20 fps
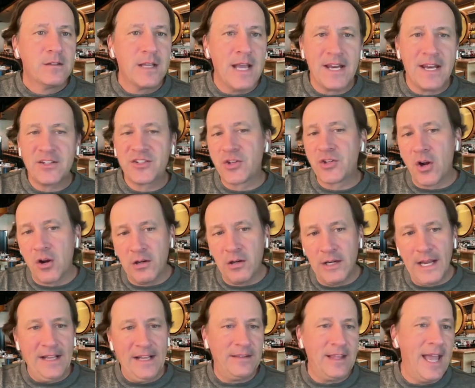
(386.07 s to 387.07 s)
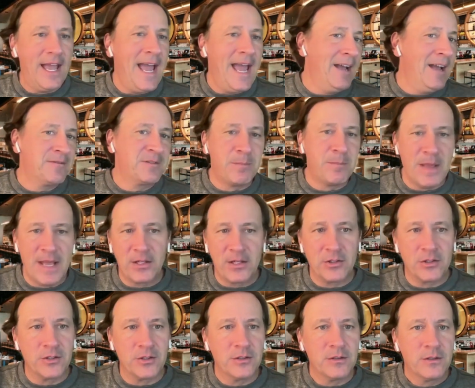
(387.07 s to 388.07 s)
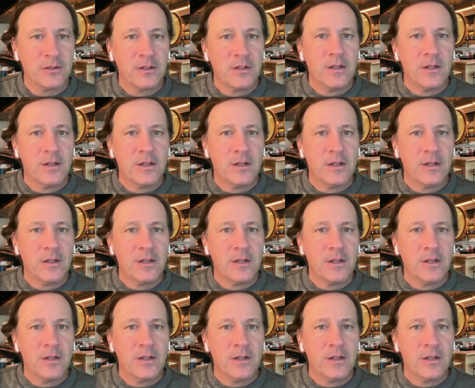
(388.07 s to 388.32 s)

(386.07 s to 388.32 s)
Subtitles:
got to start out the halves better,